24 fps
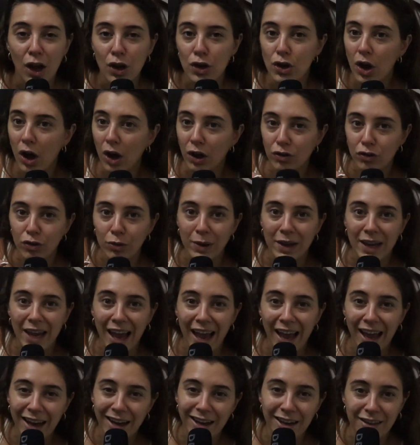Not doing
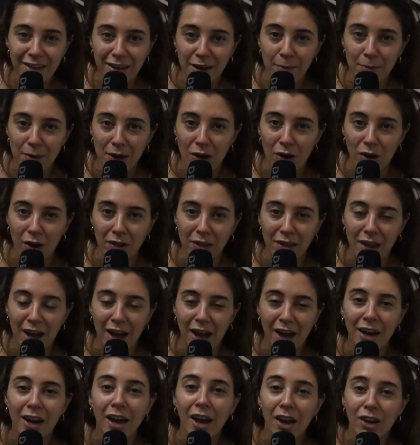anything beyond
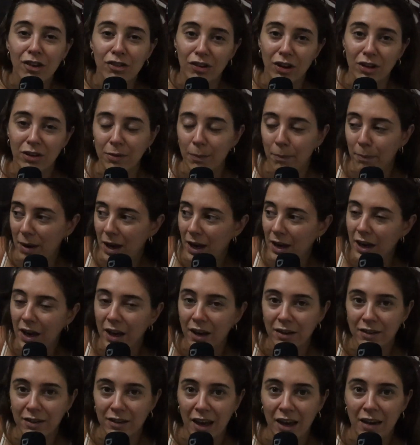that, just
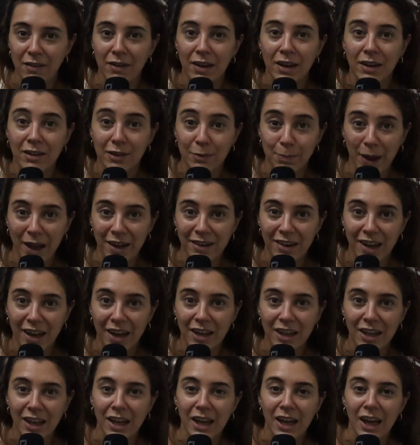making, saving,
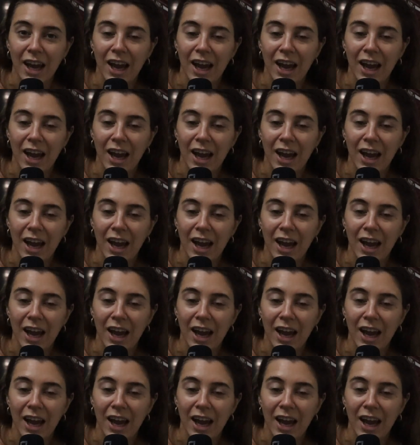spending.